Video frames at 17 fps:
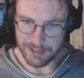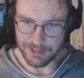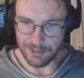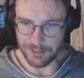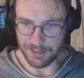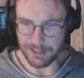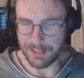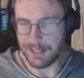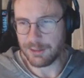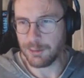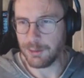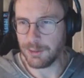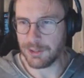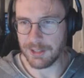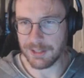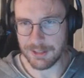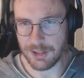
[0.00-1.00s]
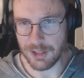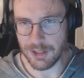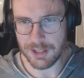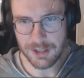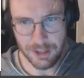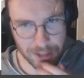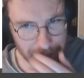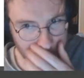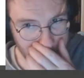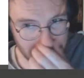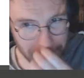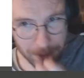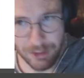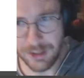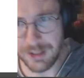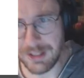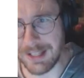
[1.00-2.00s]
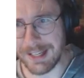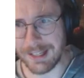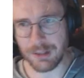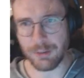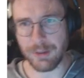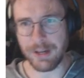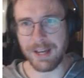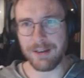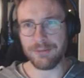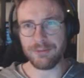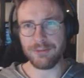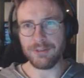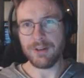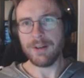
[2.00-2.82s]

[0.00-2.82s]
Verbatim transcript: So I, I do think, just, just, like, just like you have